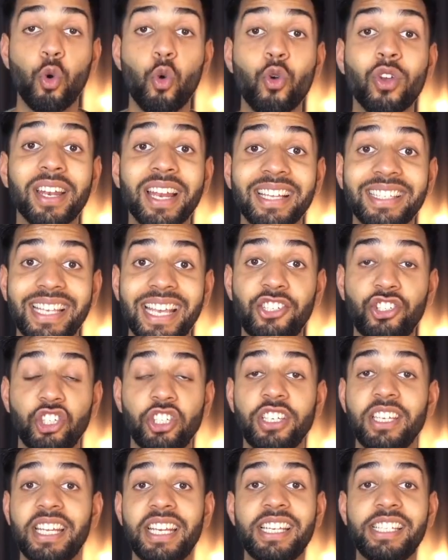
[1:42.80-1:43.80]

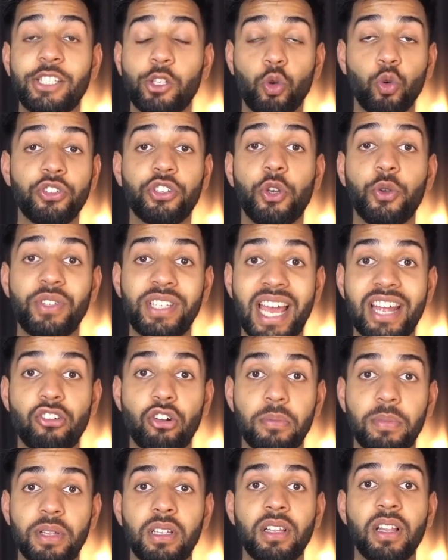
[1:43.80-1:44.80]
organization is also
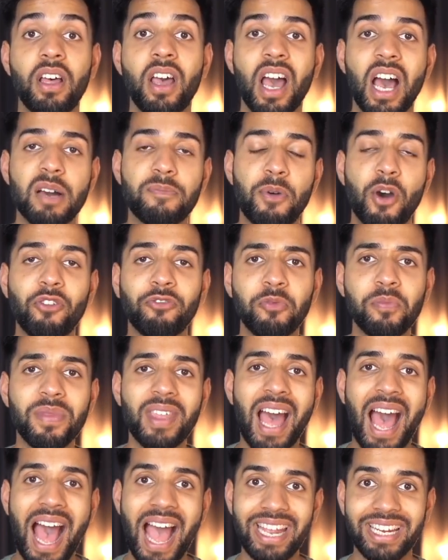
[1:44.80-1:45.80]
terrible. Apart from
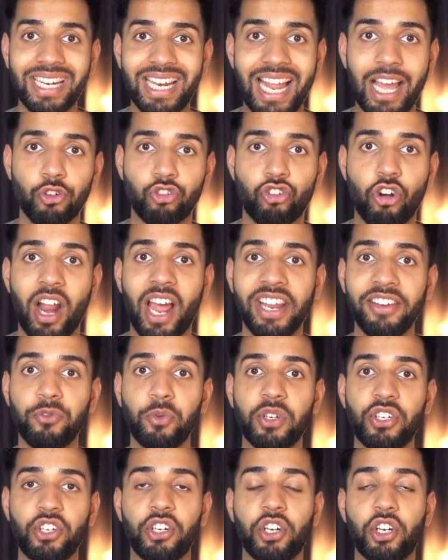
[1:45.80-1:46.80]
that iCloud drive,
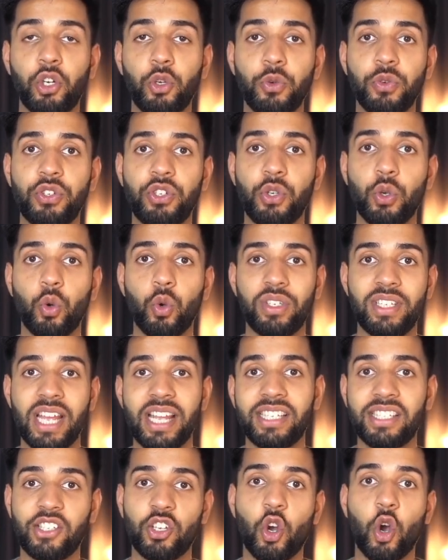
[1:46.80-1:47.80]
which includes your
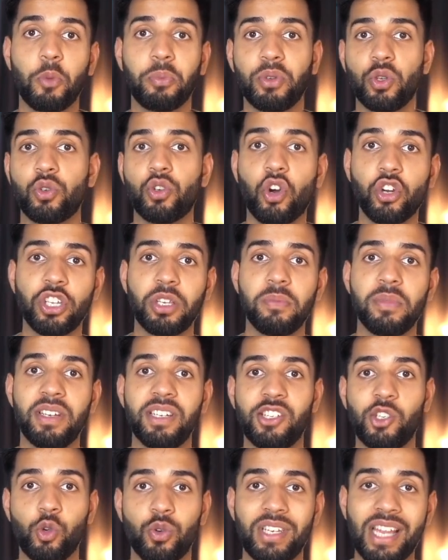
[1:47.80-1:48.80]
desktop, your
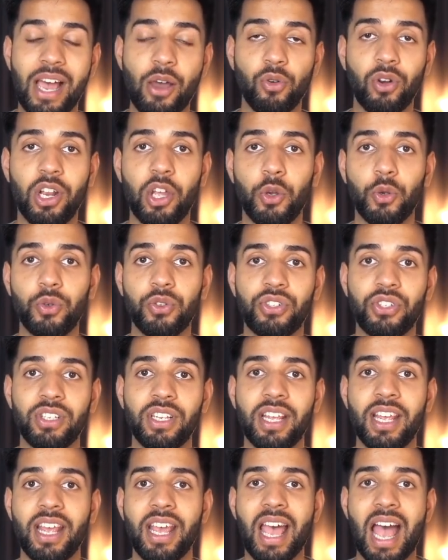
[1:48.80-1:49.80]
documents, your downloads,
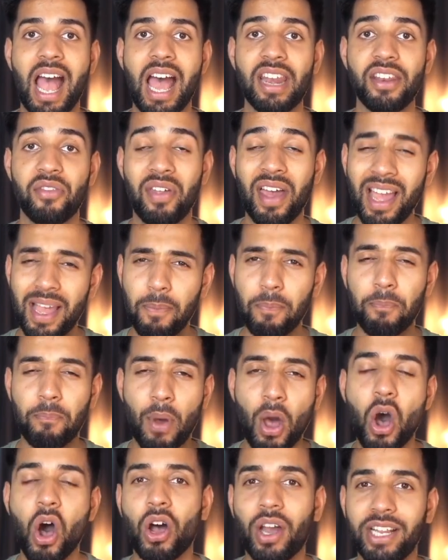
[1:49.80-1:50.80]
and that
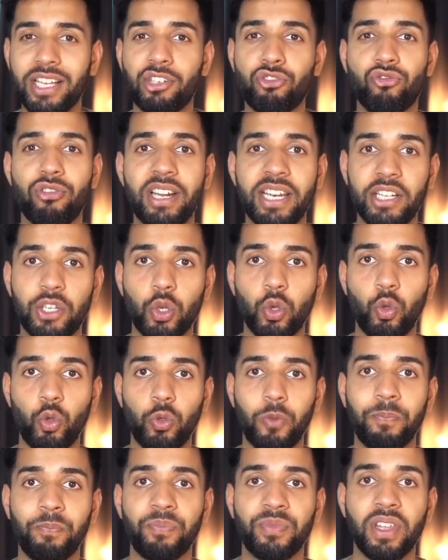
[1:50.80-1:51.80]
part is really
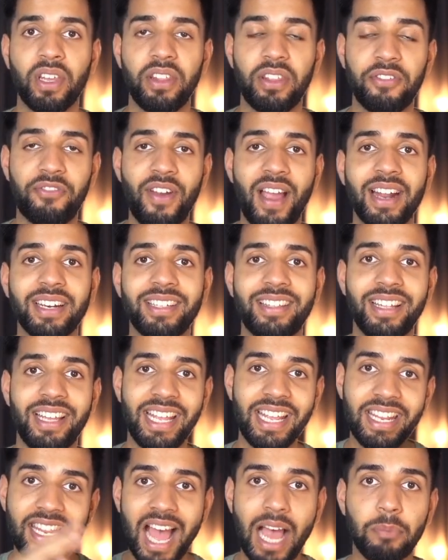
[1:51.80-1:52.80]
cool. The fact
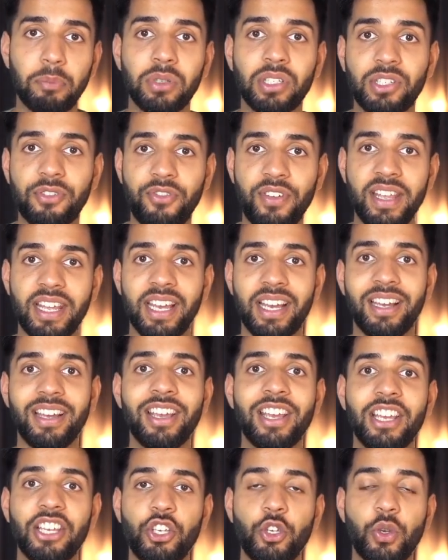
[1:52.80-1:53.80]
that in the Apple Sphere,
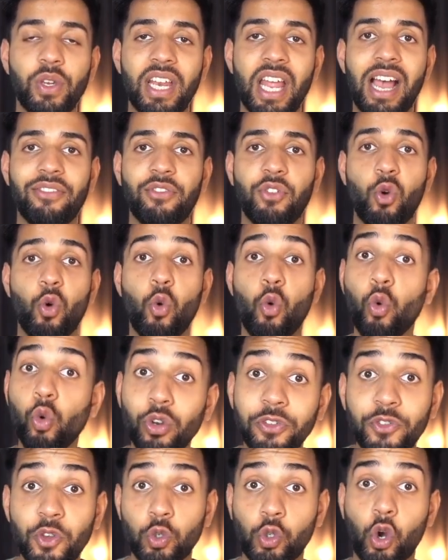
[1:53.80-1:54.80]
you can have all
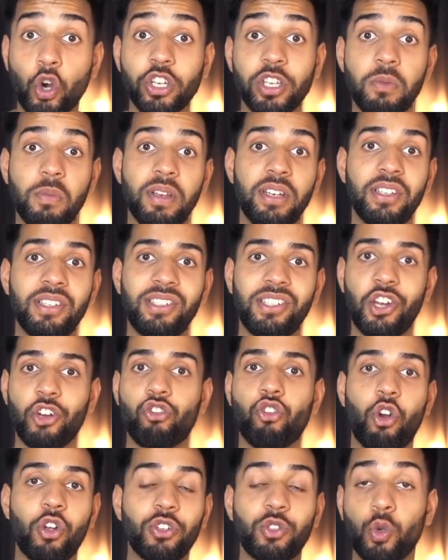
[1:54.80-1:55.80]
of your documents
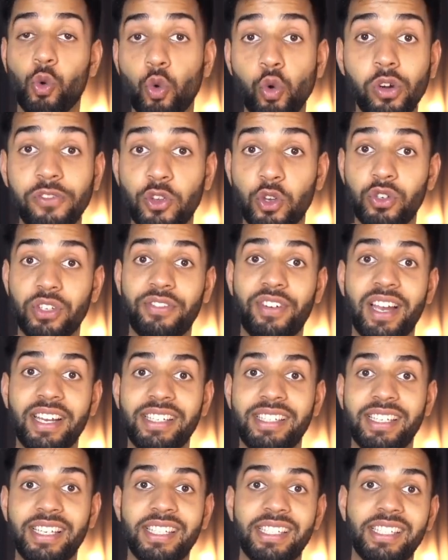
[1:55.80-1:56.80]
across all of your
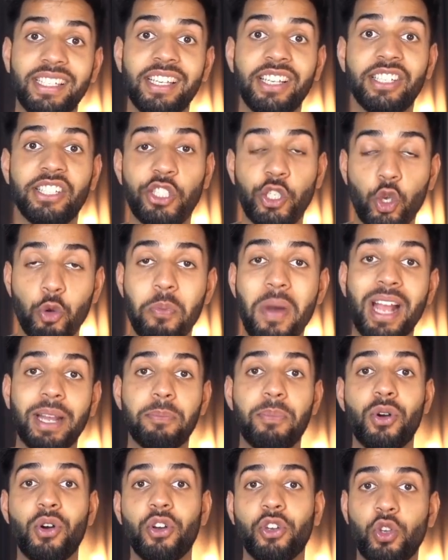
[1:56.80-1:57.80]
devices, so your
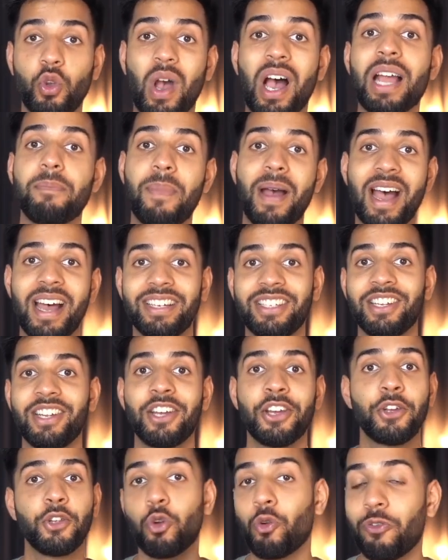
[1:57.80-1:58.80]
MacBook, your iPad,
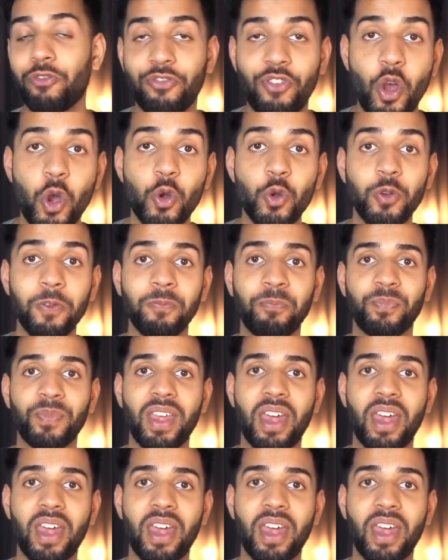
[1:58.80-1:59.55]
your phone,